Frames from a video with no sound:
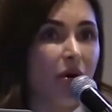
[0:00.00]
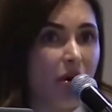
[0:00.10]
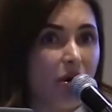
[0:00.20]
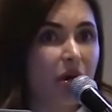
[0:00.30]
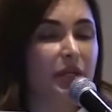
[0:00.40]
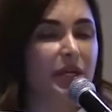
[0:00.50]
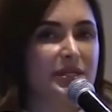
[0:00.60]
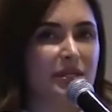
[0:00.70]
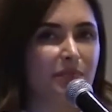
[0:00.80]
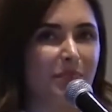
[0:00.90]
Or
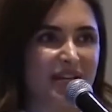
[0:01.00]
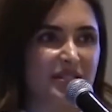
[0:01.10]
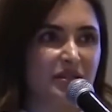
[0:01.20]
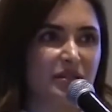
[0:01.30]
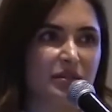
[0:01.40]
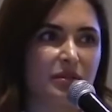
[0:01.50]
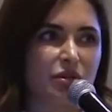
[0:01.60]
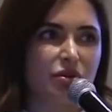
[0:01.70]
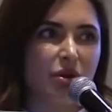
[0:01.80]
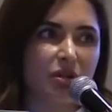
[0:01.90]
is it better
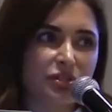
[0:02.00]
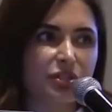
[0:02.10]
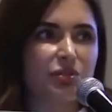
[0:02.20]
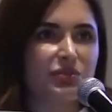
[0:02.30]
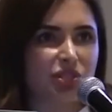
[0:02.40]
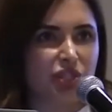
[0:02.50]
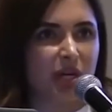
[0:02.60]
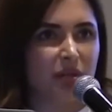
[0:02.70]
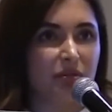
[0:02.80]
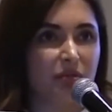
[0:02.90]
not to use a
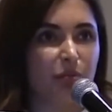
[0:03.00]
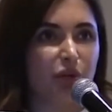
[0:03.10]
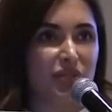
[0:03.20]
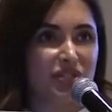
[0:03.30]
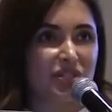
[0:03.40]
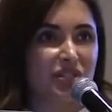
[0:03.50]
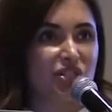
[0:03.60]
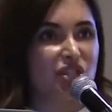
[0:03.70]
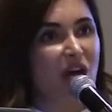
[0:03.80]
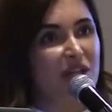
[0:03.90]
gel because there's
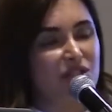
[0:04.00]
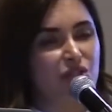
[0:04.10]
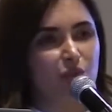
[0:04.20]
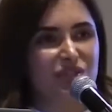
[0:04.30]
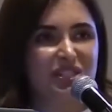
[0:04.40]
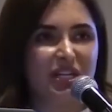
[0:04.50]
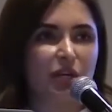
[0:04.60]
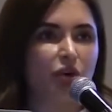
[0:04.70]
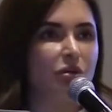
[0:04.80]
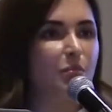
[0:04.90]
a chance those
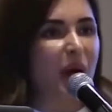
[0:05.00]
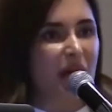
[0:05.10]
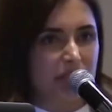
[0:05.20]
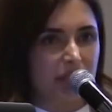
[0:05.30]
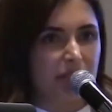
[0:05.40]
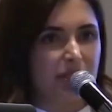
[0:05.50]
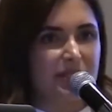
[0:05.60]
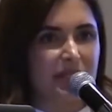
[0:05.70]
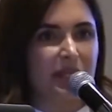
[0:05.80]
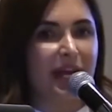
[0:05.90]
silicone
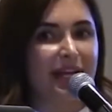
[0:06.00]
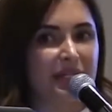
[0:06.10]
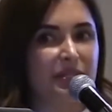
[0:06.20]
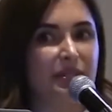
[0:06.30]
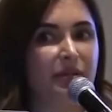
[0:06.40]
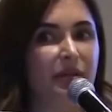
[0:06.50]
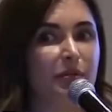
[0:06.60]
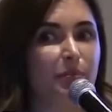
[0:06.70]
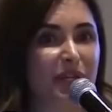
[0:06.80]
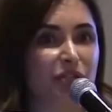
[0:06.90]
particles can enter
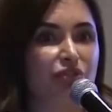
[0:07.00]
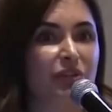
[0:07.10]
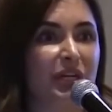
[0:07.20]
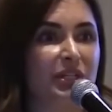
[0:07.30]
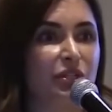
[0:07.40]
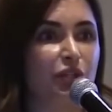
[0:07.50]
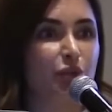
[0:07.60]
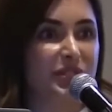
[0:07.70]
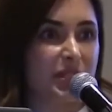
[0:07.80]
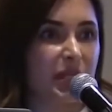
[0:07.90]
and penetrate
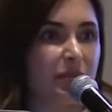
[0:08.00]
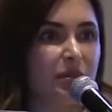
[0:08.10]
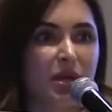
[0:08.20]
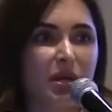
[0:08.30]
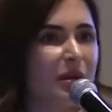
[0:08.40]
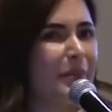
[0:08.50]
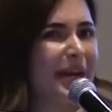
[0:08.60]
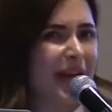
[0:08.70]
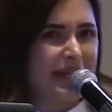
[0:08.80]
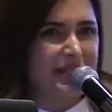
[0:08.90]
your skin by
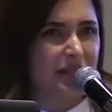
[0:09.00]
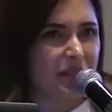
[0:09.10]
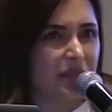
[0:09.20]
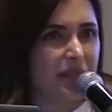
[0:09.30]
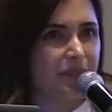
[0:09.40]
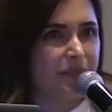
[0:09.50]
accident?